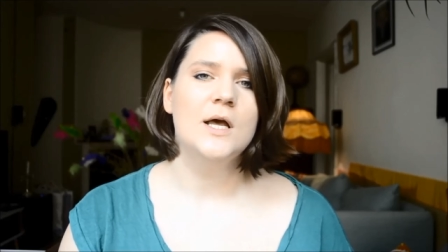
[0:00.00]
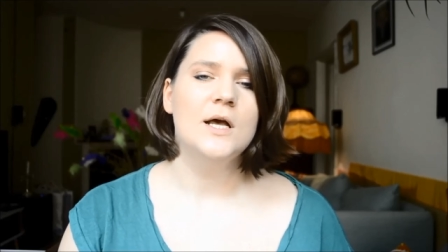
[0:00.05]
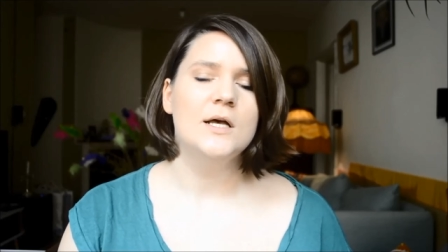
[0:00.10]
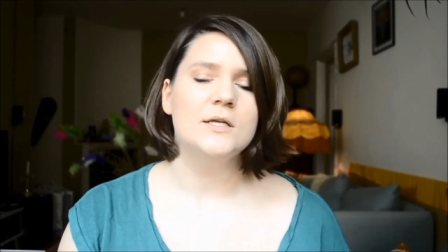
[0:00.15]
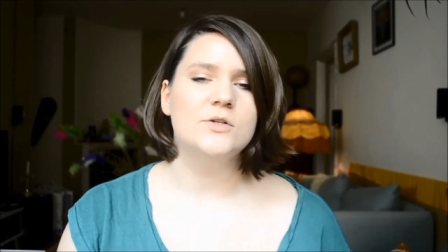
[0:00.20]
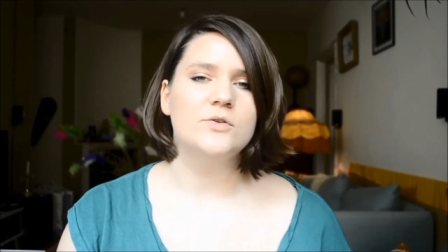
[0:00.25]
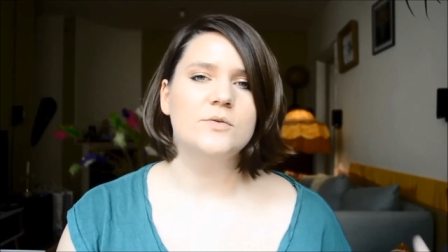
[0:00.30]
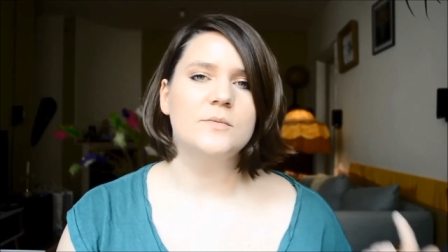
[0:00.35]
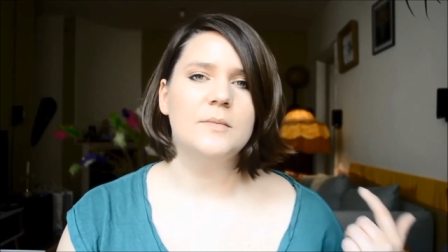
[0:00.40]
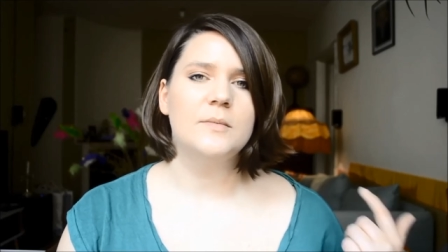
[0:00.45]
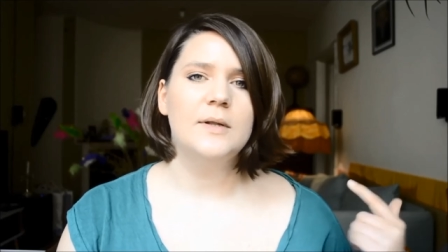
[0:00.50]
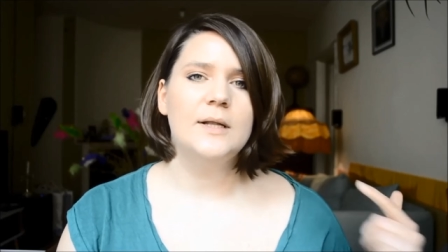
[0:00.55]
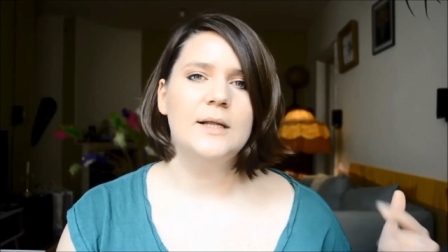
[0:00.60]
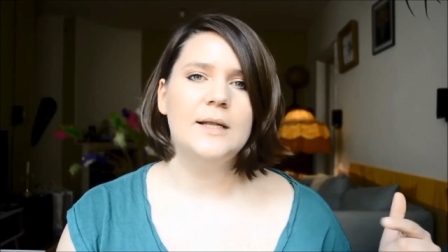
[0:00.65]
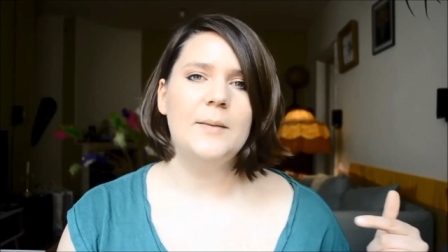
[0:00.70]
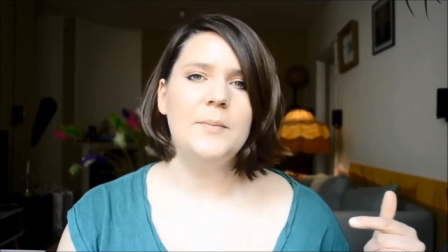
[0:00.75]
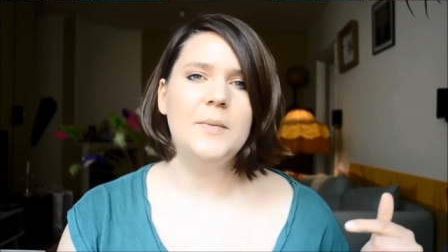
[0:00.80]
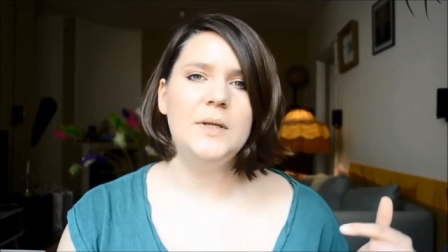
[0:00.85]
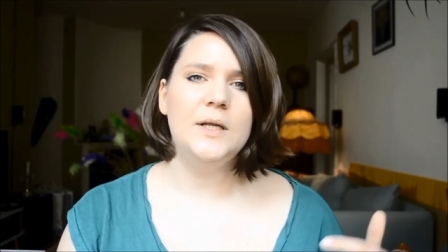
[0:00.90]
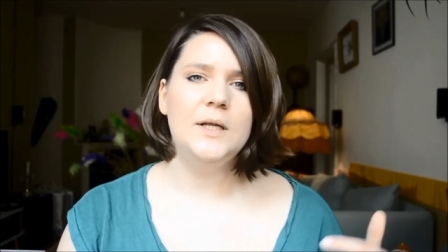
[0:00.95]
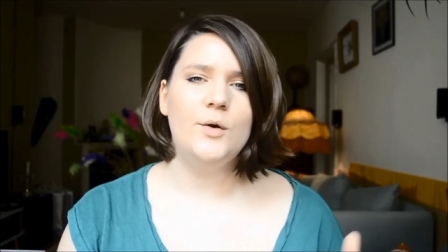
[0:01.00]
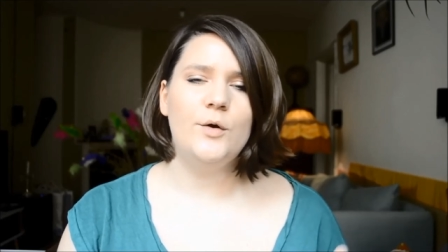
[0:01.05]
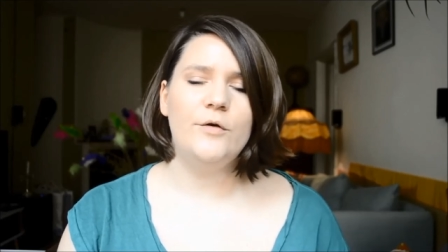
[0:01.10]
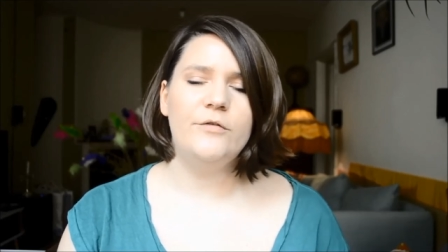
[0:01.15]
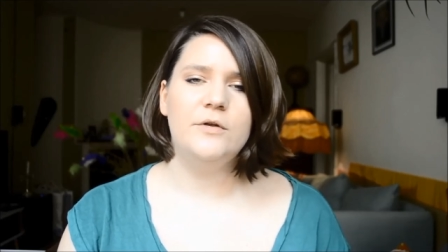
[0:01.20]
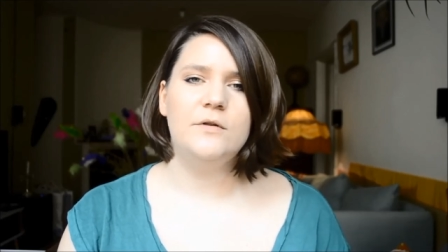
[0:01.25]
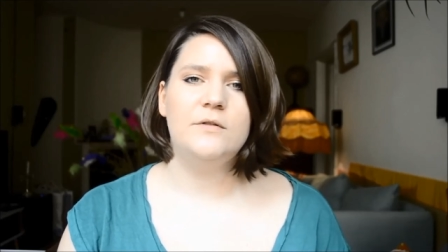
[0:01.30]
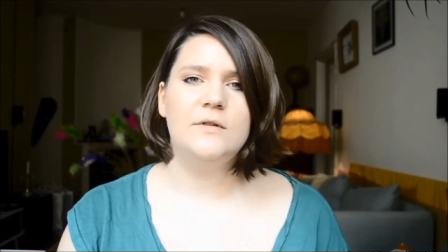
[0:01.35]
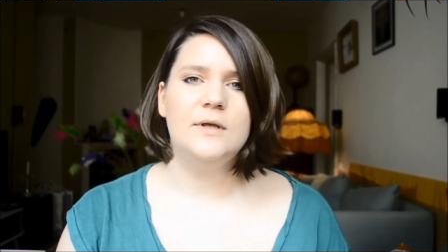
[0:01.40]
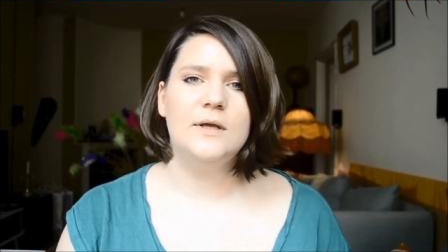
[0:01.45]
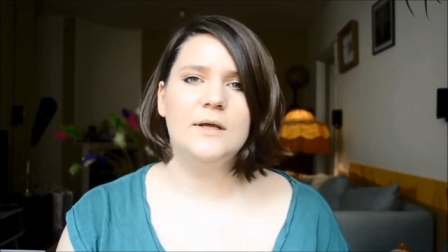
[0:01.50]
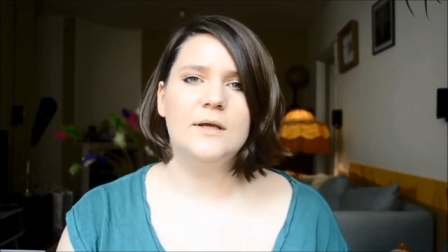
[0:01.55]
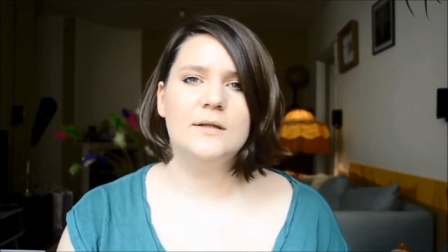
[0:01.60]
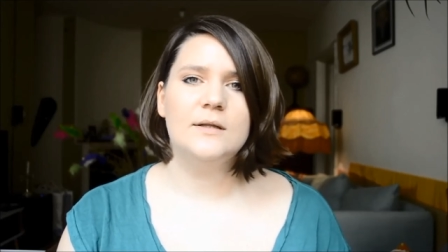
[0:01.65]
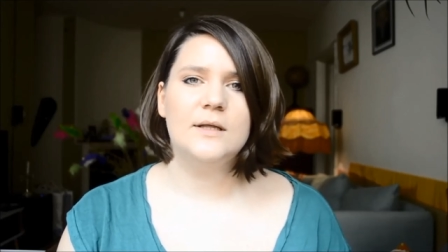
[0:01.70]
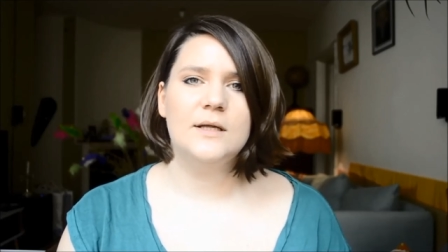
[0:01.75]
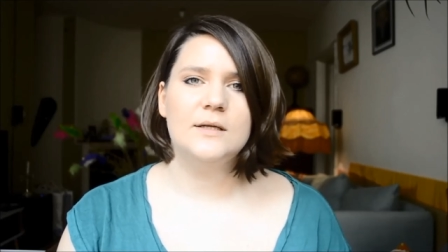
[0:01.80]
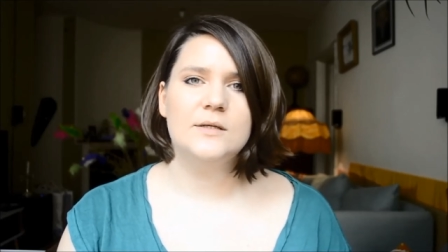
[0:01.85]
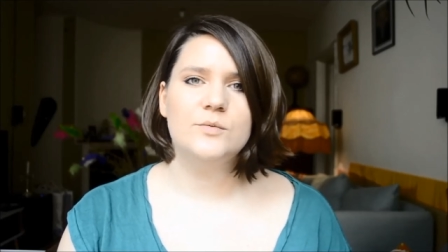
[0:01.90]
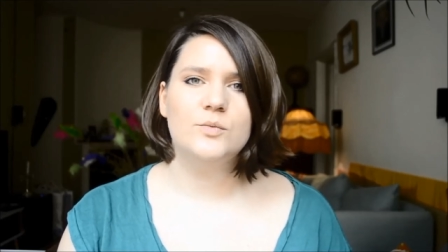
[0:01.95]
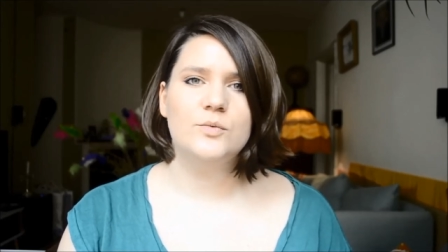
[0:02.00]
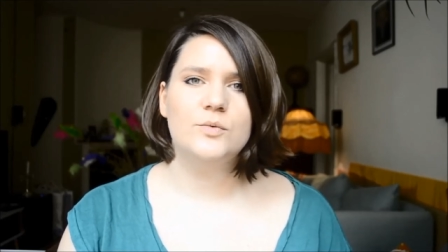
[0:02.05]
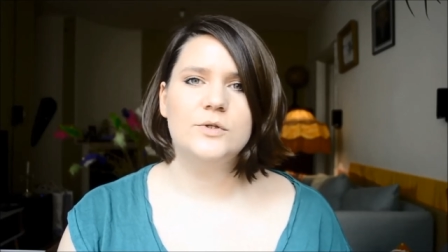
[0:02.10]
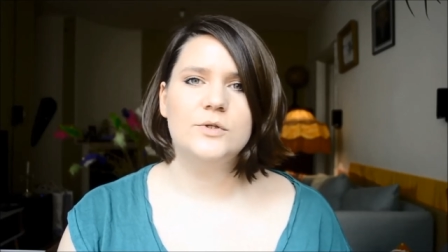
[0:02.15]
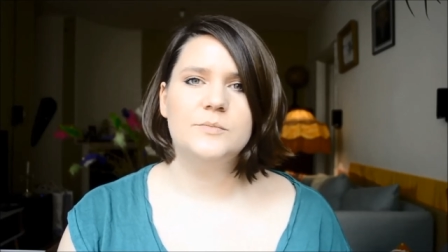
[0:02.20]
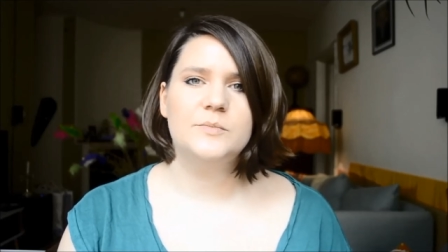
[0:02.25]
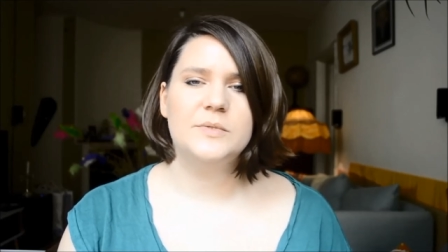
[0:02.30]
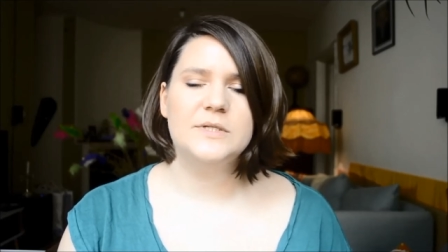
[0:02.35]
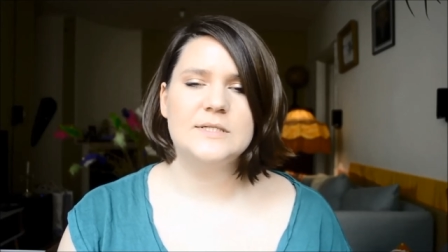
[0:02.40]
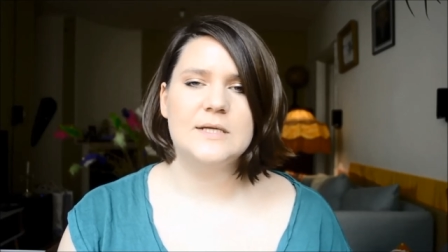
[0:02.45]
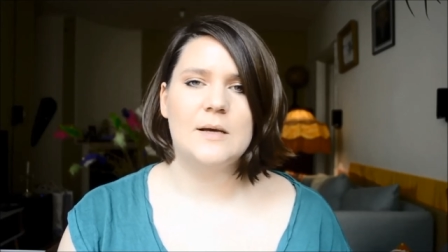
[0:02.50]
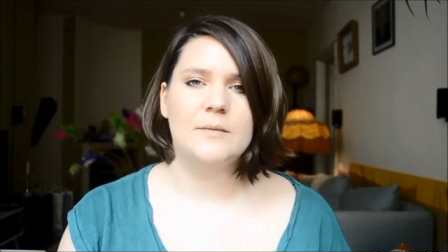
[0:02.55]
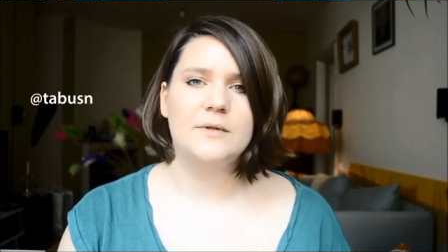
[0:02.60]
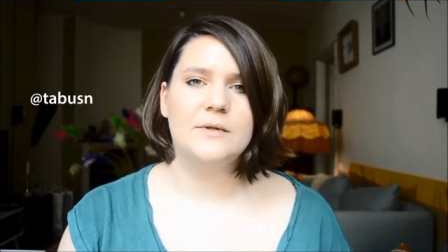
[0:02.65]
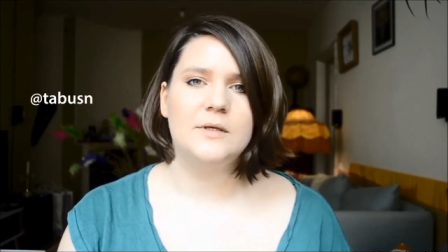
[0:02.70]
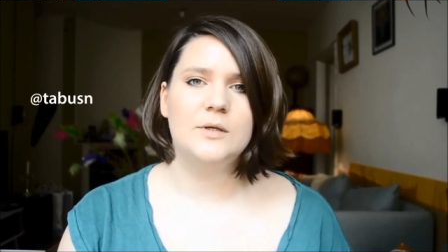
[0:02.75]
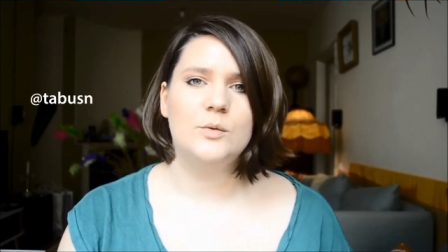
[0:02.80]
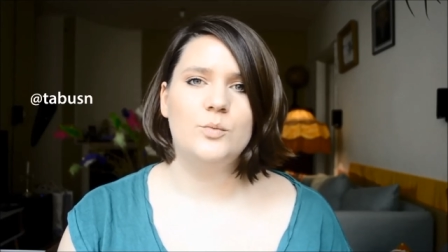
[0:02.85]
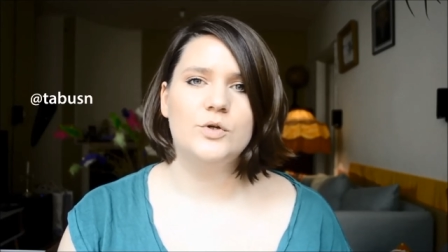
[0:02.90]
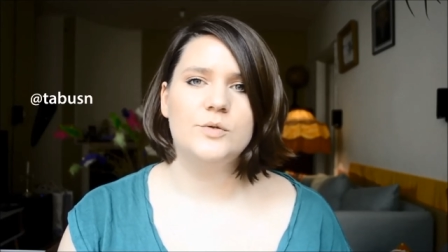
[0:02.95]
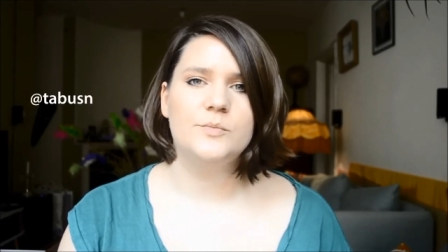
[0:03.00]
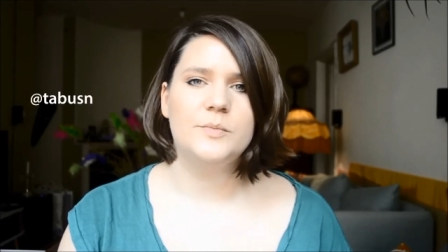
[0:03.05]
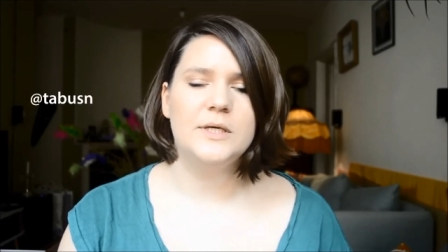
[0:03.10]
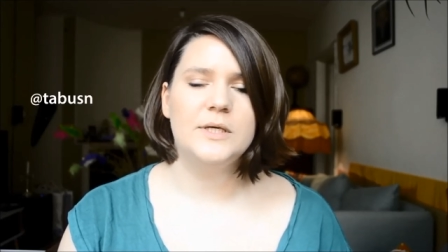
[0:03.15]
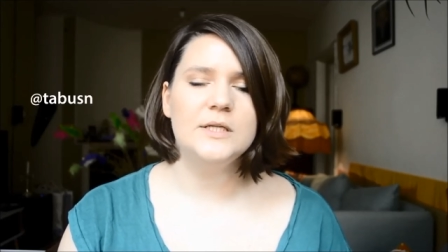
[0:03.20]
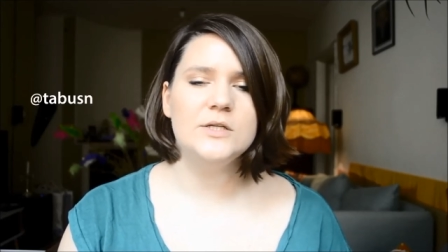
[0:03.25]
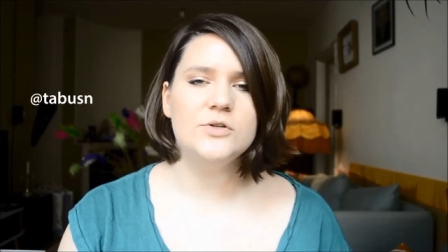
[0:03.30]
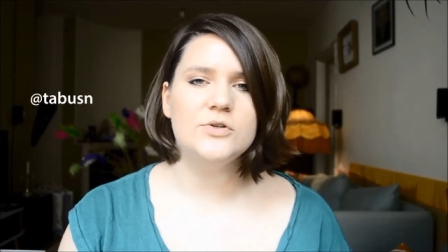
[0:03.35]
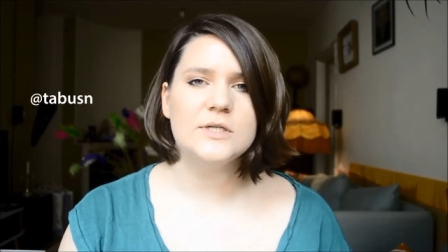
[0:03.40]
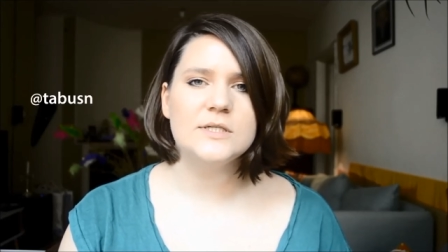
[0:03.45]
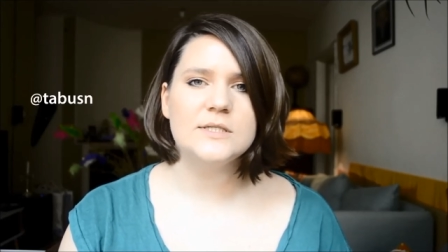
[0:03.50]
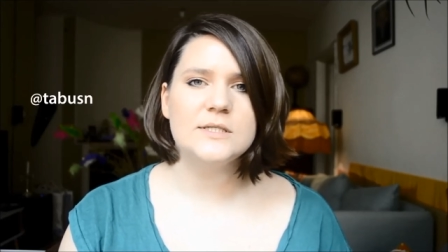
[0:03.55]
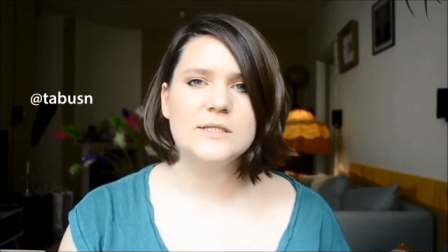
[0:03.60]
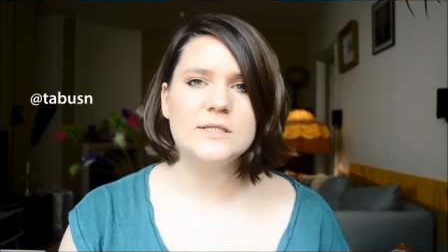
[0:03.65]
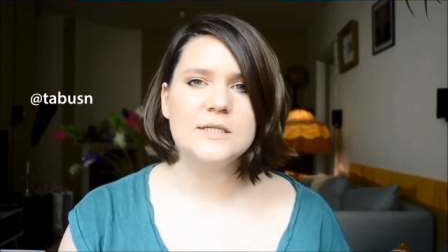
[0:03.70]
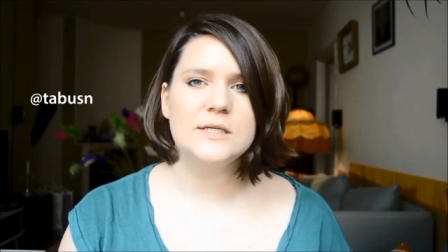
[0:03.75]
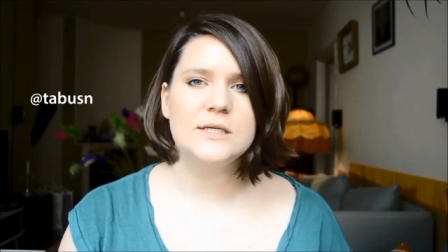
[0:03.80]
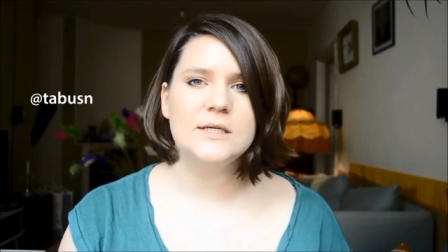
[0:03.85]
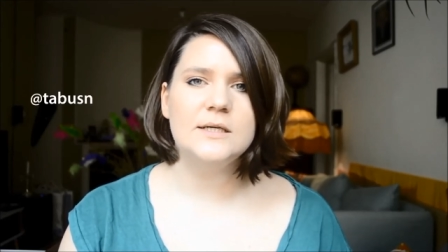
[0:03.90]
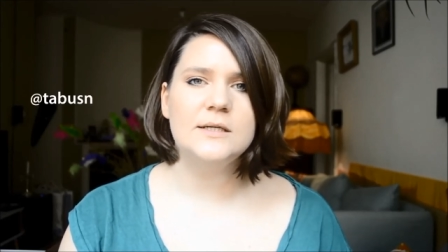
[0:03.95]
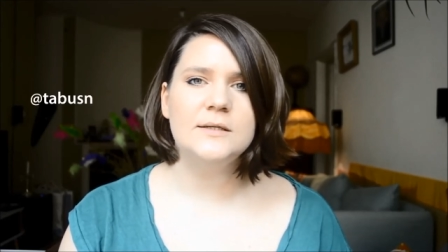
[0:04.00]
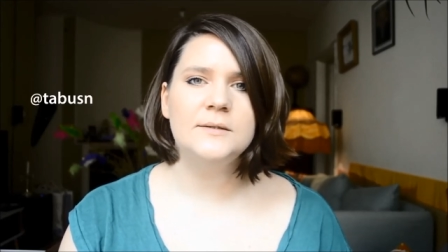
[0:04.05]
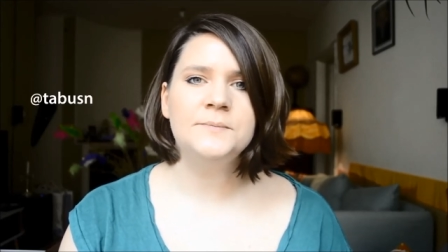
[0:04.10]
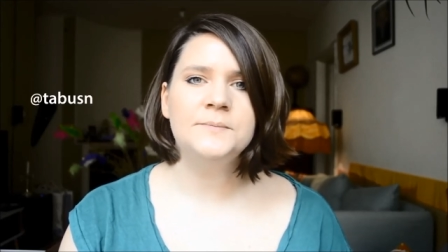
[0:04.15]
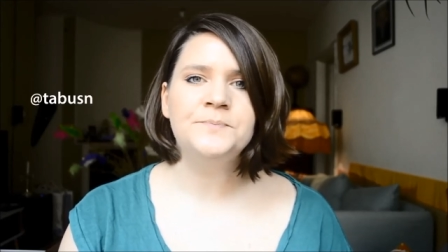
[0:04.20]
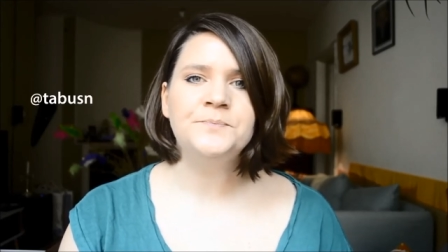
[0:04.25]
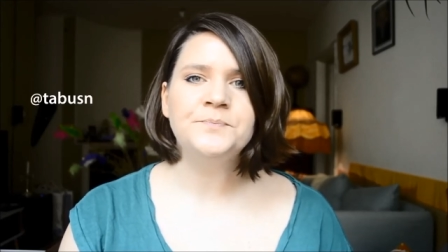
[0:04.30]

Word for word: So let me know if you think that would be something you would be interested in.